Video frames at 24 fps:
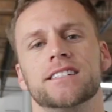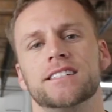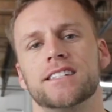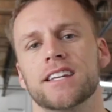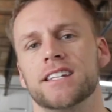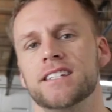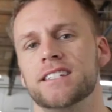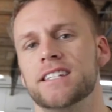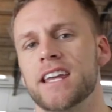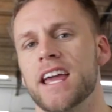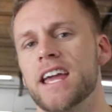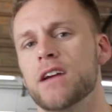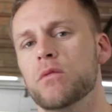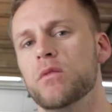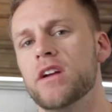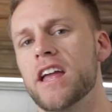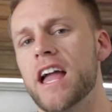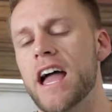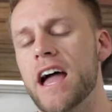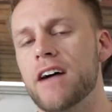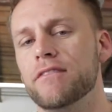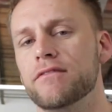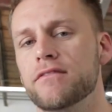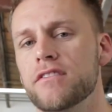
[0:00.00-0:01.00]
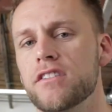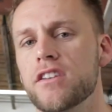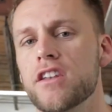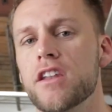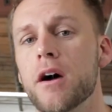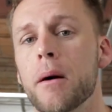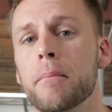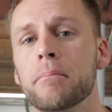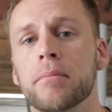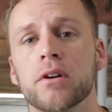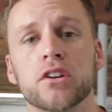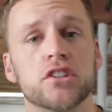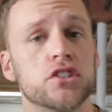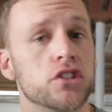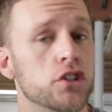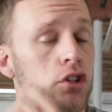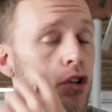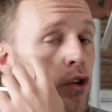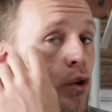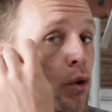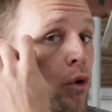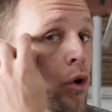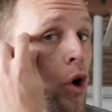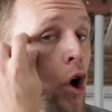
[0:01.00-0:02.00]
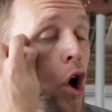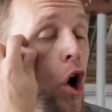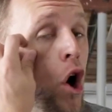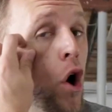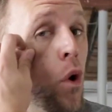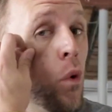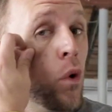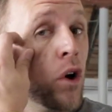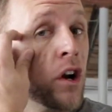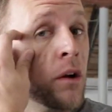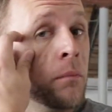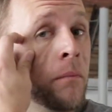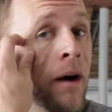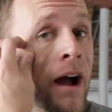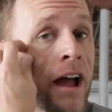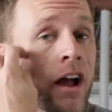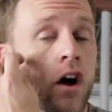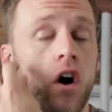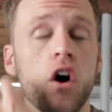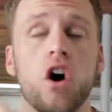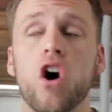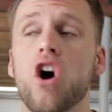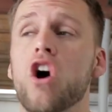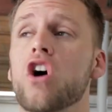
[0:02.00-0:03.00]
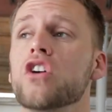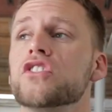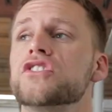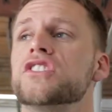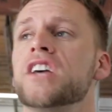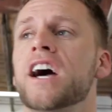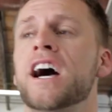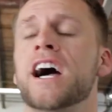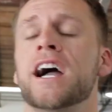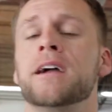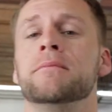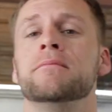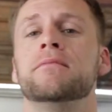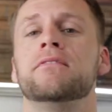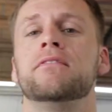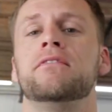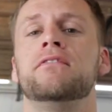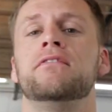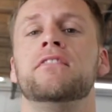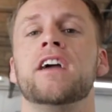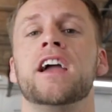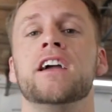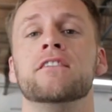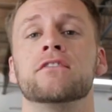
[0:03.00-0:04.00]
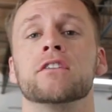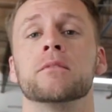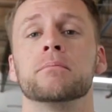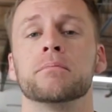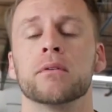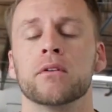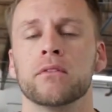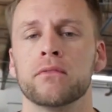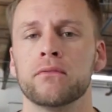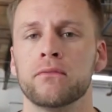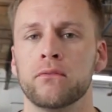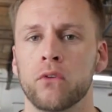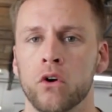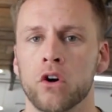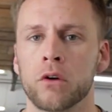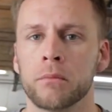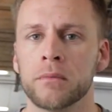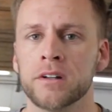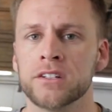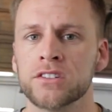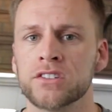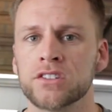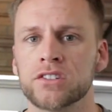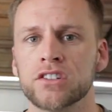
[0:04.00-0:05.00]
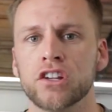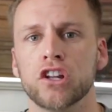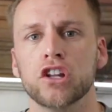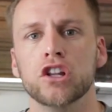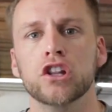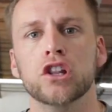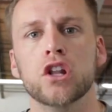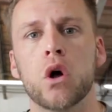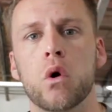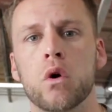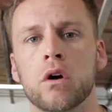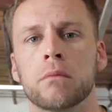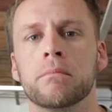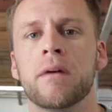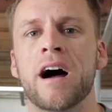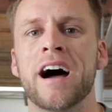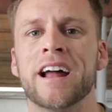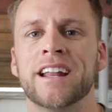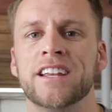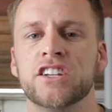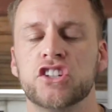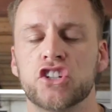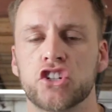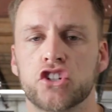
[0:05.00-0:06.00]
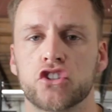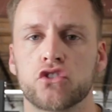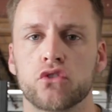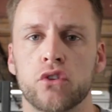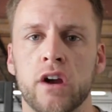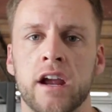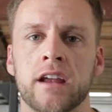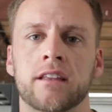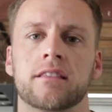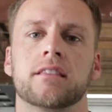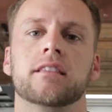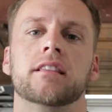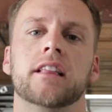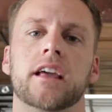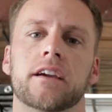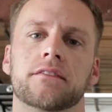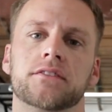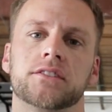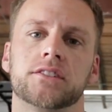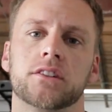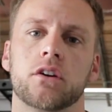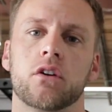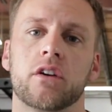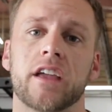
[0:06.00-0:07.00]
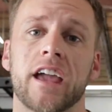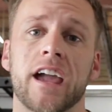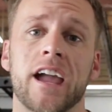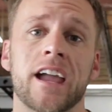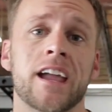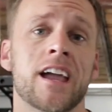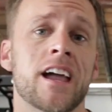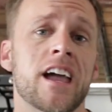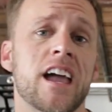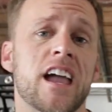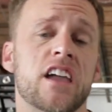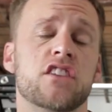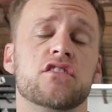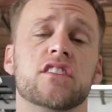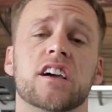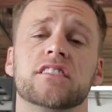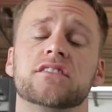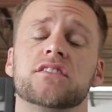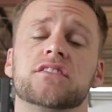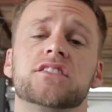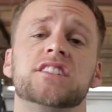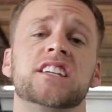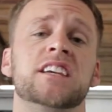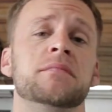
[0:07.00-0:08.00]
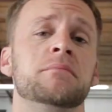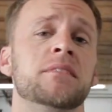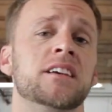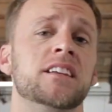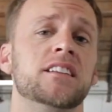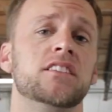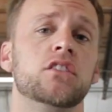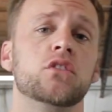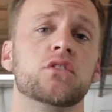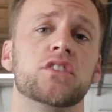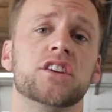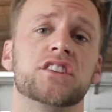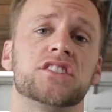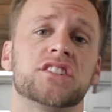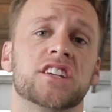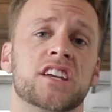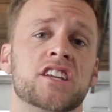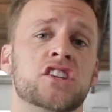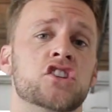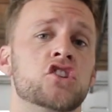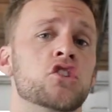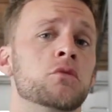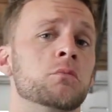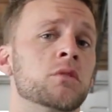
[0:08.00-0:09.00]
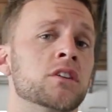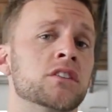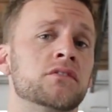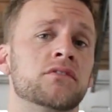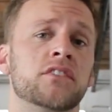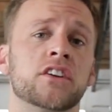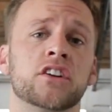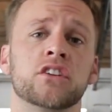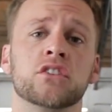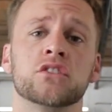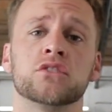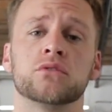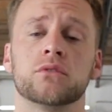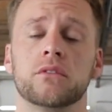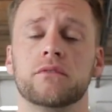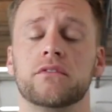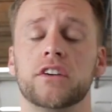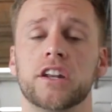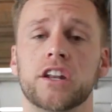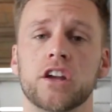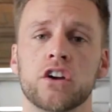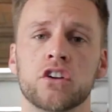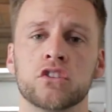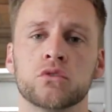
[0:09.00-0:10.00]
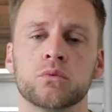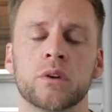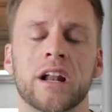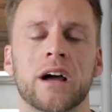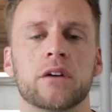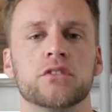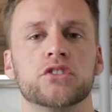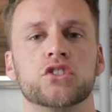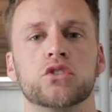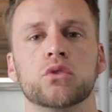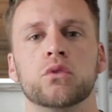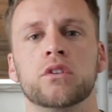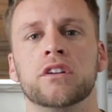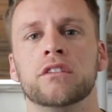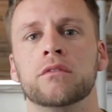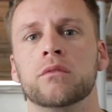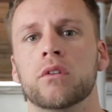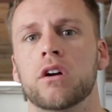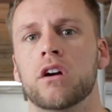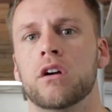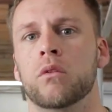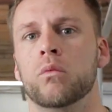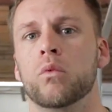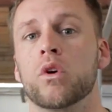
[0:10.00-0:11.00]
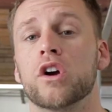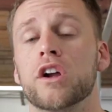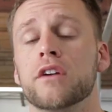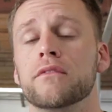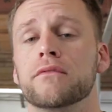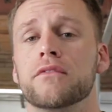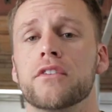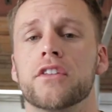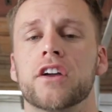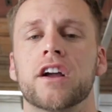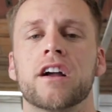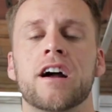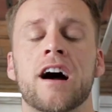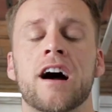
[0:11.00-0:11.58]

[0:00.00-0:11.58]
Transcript: Today we have number two, one of my all-time favorite performance lower body strength lifts, okay? You guys have seen me do this in numerous videos, videos when I was doing, uh, working for the